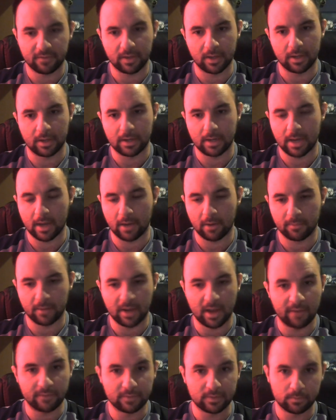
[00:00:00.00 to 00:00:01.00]
and now I'm going
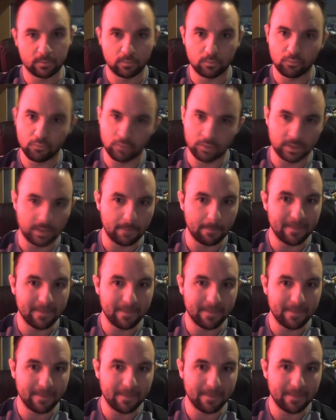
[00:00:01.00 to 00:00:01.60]
to have to really